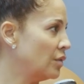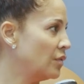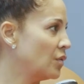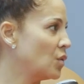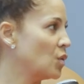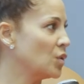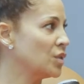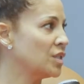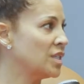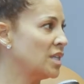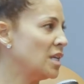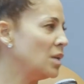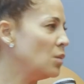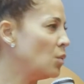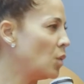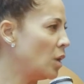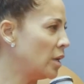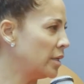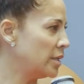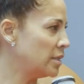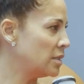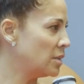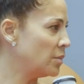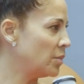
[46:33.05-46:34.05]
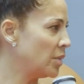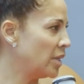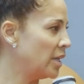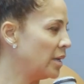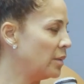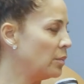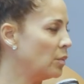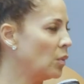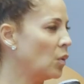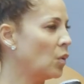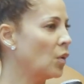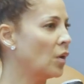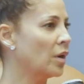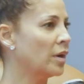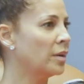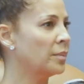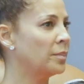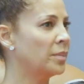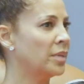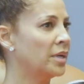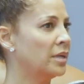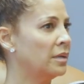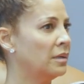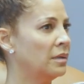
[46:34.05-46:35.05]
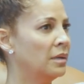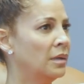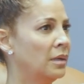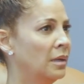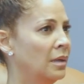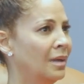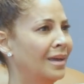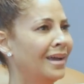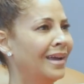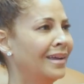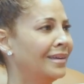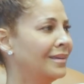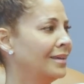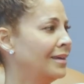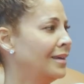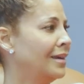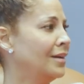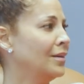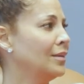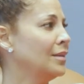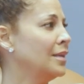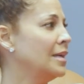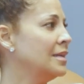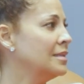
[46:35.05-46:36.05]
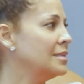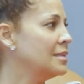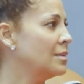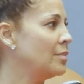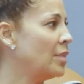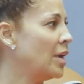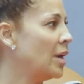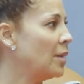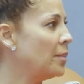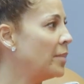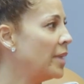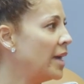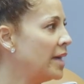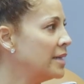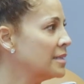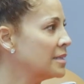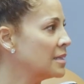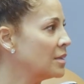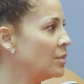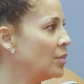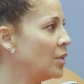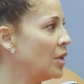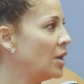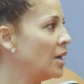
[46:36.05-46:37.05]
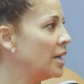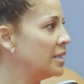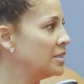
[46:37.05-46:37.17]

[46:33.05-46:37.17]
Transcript: Wow. Of course, he wanted to play more, but I could care less about basketball.